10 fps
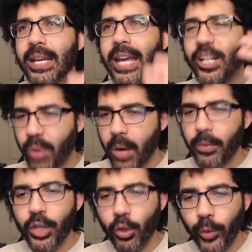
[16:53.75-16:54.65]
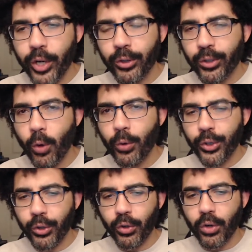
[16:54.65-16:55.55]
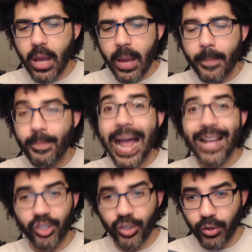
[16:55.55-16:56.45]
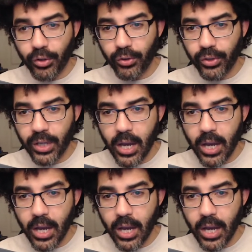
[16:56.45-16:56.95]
it's probably the Real Soldier Masters.